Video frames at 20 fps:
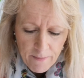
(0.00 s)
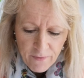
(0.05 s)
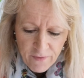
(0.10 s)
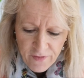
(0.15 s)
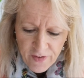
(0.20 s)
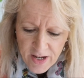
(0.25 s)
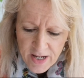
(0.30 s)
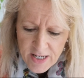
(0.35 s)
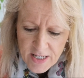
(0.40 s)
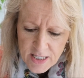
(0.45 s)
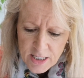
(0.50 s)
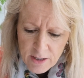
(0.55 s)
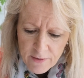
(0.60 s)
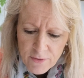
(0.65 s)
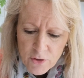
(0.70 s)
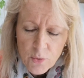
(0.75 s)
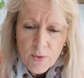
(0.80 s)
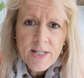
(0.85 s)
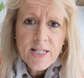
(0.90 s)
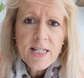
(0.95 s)
figures
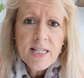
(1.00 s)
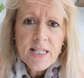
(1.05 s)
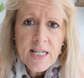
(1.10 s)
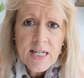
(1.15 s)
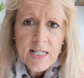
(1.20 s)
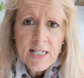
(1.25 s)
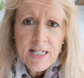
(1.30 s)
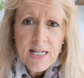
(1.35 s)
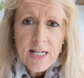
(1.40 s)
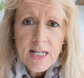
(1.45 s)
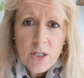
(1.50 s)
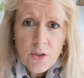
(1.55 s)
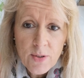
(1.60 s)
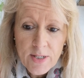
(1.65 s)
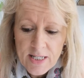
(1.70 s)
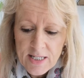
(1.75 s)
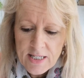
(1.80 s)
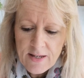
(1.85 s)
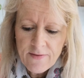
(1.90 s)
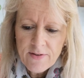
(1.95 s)
of 2016,
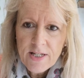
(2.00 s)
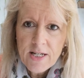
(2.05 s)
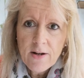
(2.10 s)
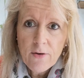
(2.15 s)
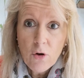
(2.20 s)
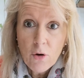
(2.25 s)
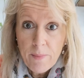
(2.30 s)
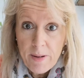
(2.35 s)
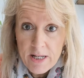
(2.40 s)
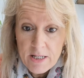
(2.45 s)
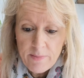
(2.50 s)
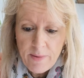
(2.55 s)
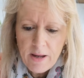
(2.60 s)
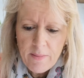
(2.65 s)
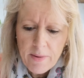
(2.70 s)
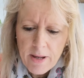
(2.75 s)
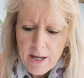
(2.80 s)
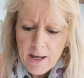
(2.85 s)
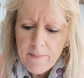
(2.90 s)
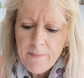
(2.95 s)
2017, I've got a piece of
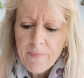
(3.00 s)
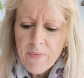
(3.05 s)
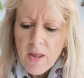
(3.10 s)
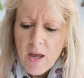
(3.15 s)
paper here,